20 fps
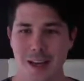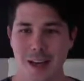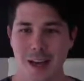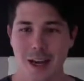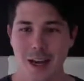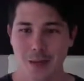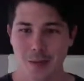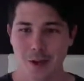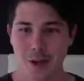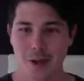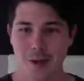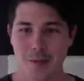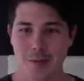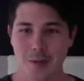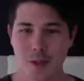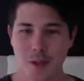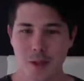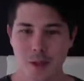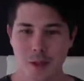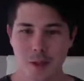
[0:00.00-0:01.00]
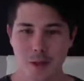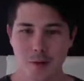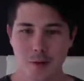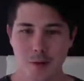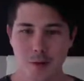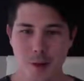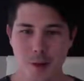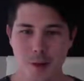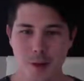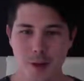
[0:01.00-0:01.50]
Anyway, so
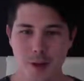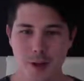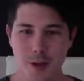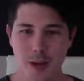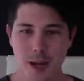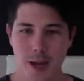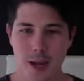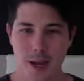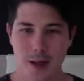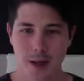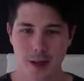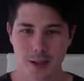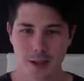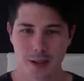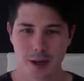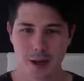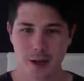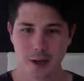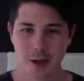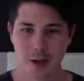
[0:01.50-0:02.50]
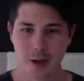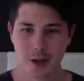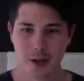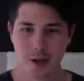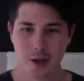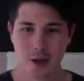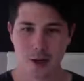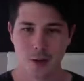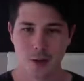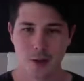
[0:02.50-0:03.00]
for my birthday, I decided,
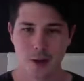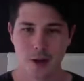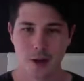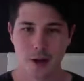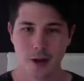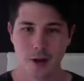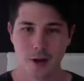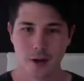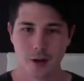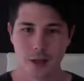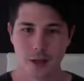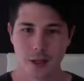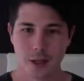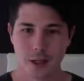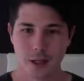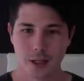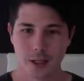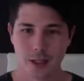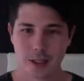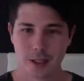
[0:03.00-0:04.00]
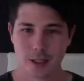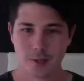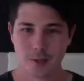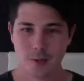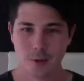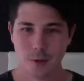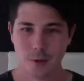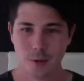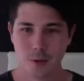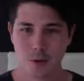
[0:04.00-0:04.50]
you know what, I'm going to get a
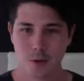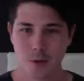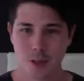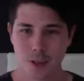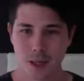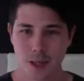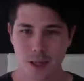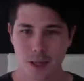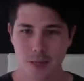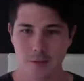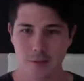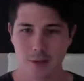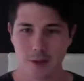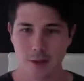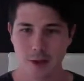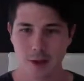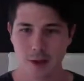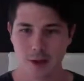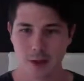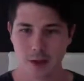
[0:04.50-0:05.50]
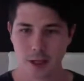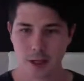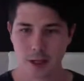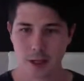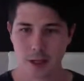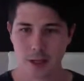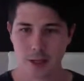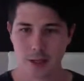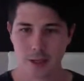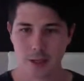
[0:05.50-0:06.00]
64 because I love it. I'm going to
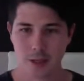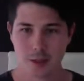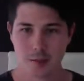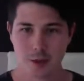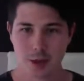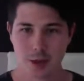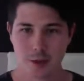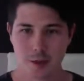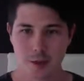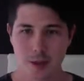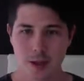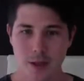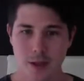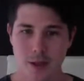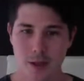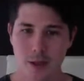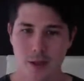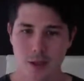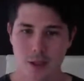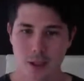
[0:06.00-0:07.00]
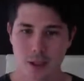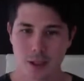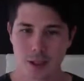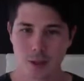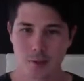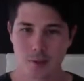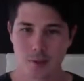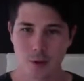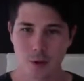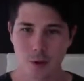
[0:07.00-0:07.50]
get Smash Brothers on
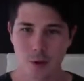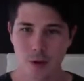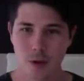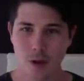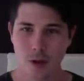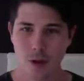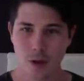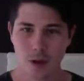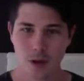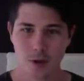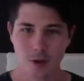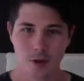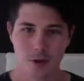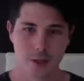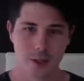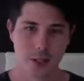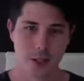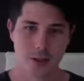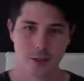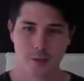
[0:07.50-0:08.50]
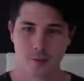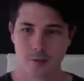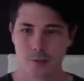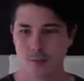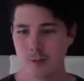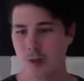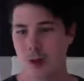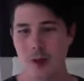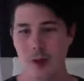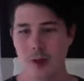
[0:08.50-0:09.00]
64 because that's
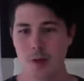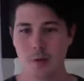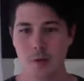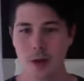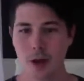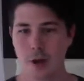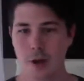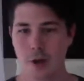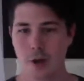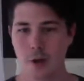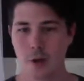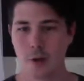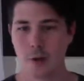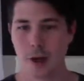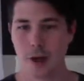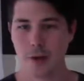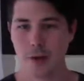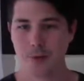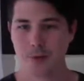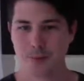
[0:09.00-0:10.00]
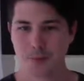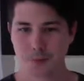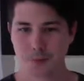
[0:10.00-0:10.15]
the only one I knew about.